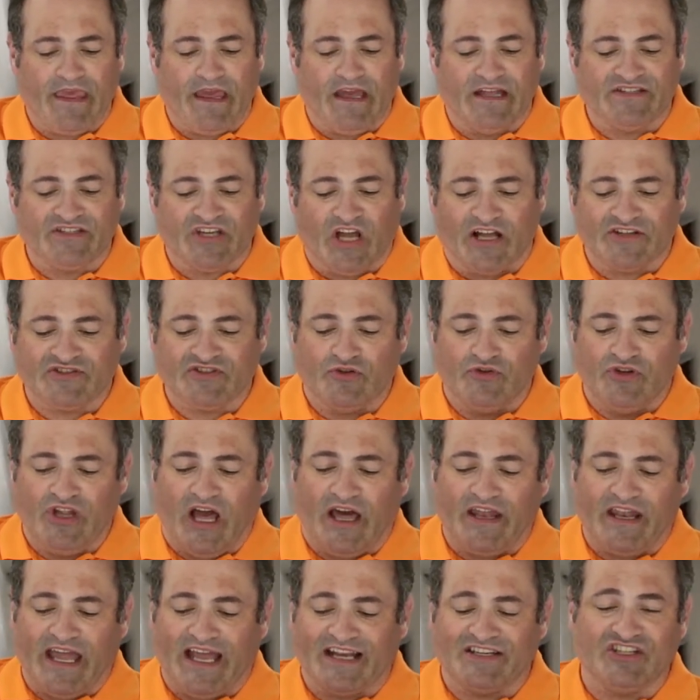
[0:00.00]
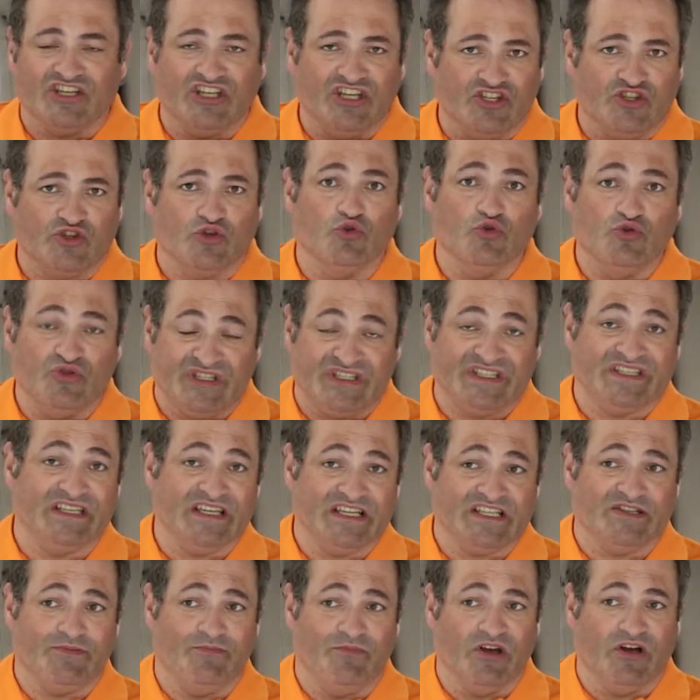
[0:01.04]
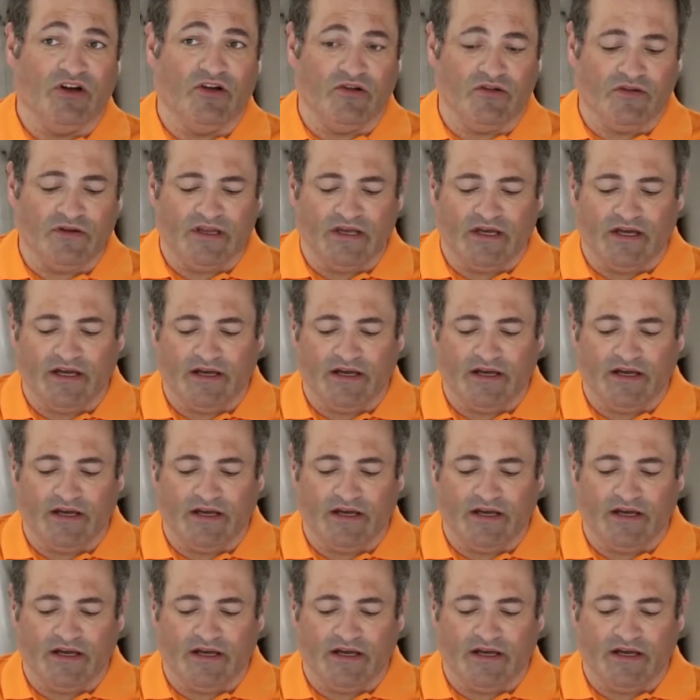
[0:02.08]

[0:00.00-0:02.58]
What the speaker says: It's also not actually a true 6 mil.